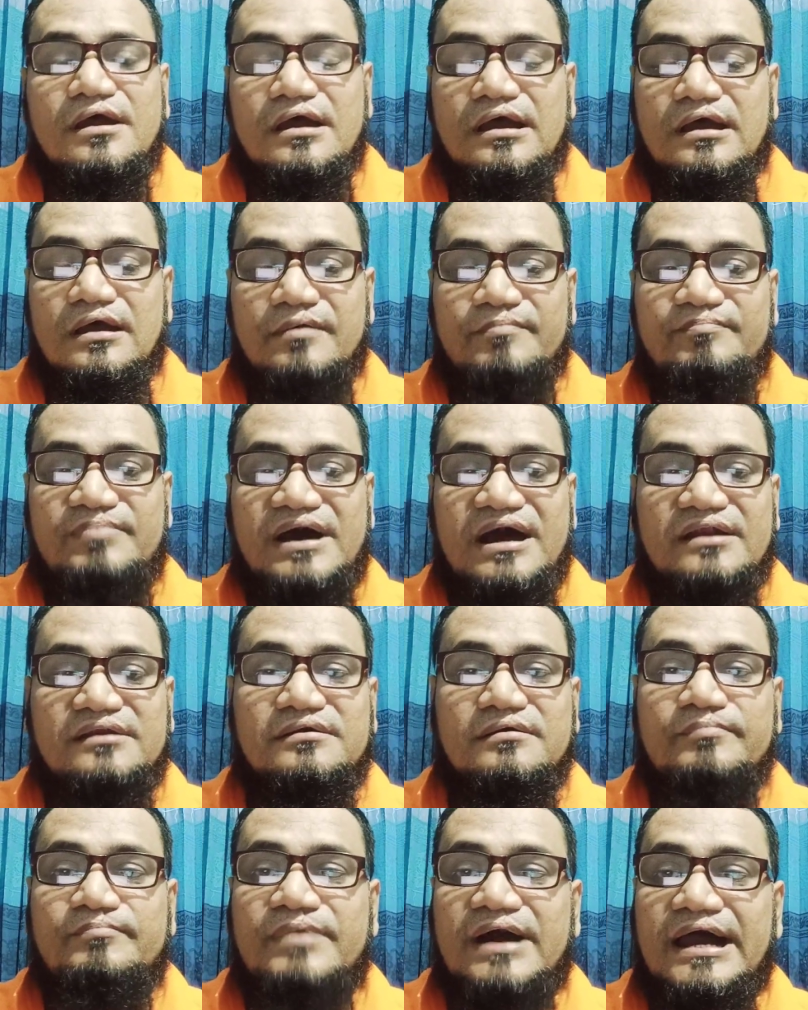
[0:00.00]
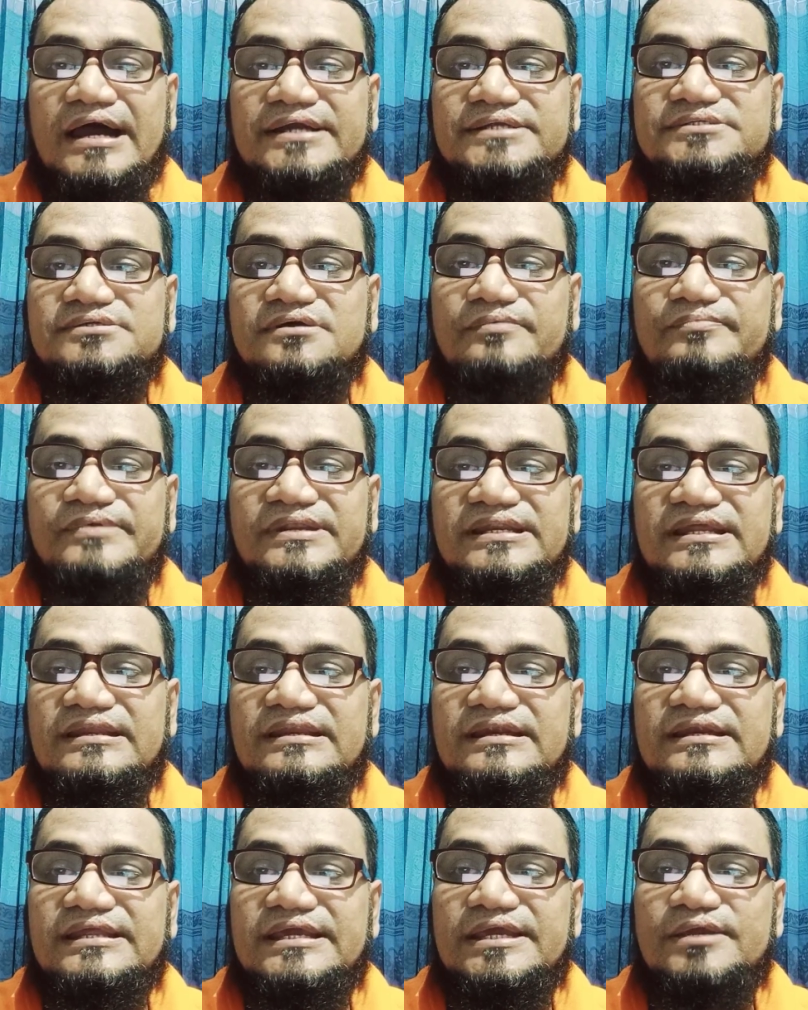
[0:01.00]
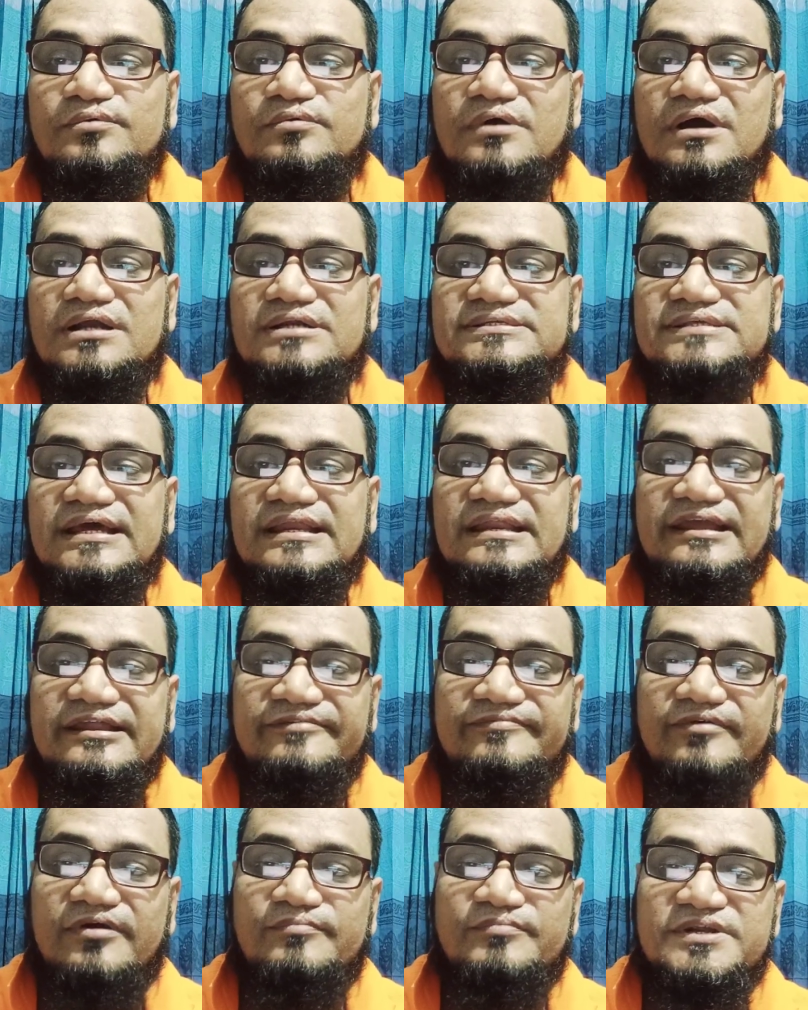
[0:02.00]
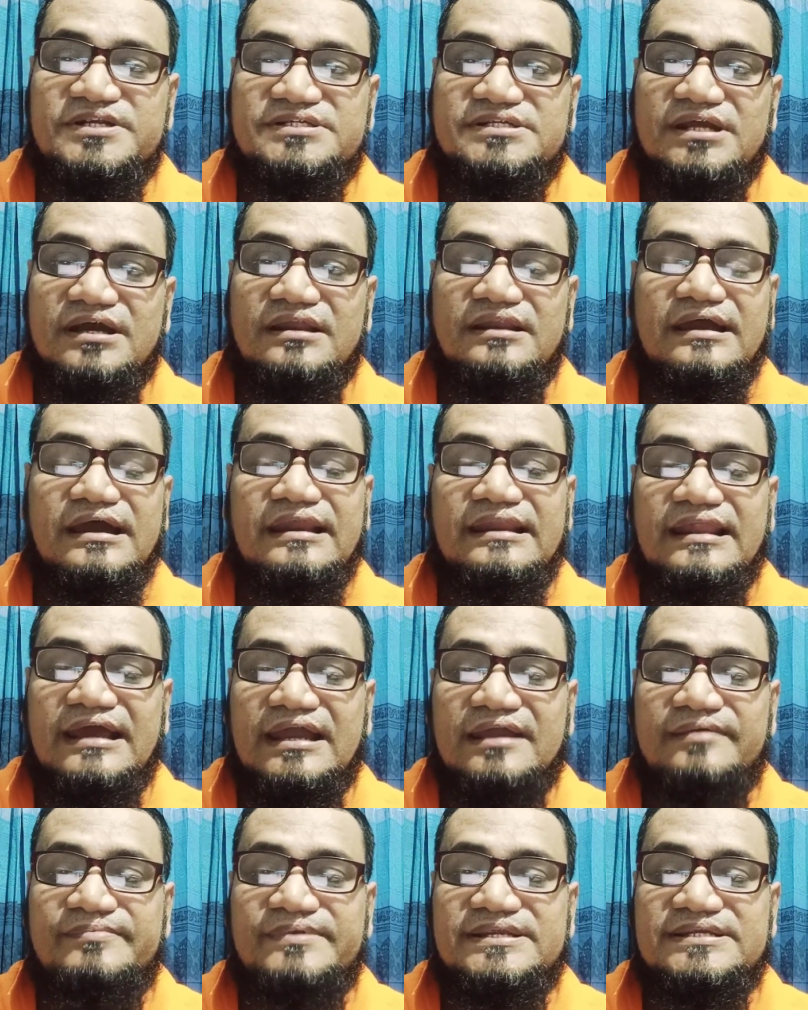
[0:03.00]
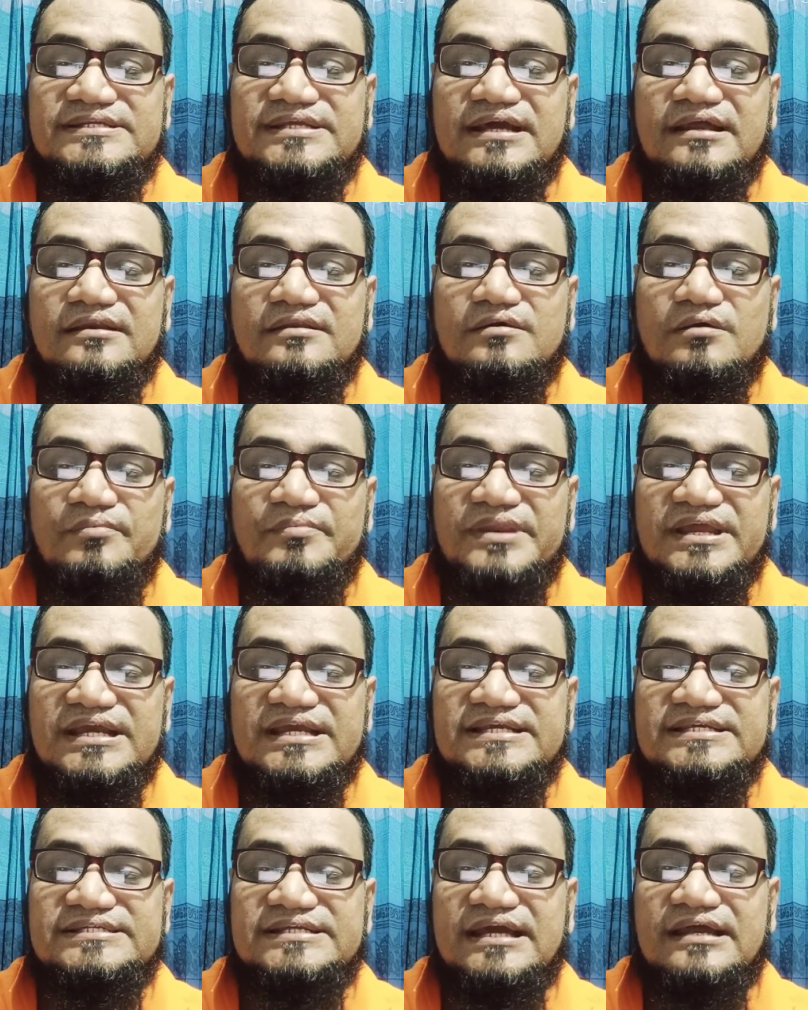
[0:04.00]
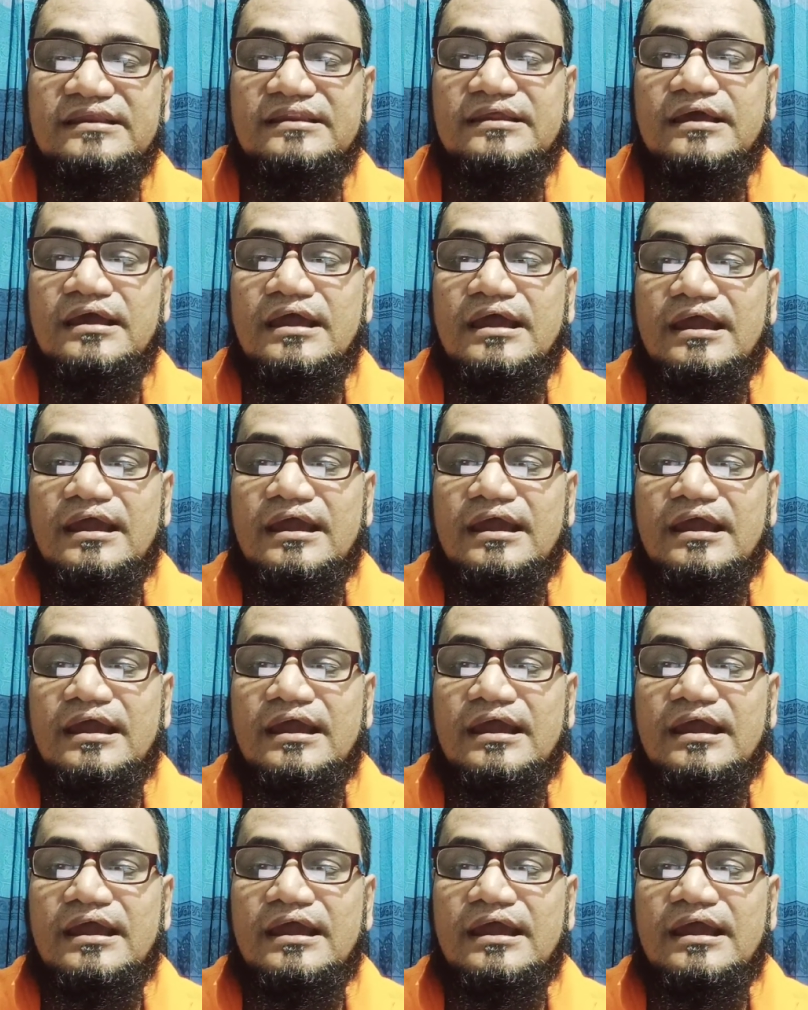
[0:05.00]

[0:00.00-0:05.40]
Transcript: part of buyers of internet keywords and information and navigation, communication,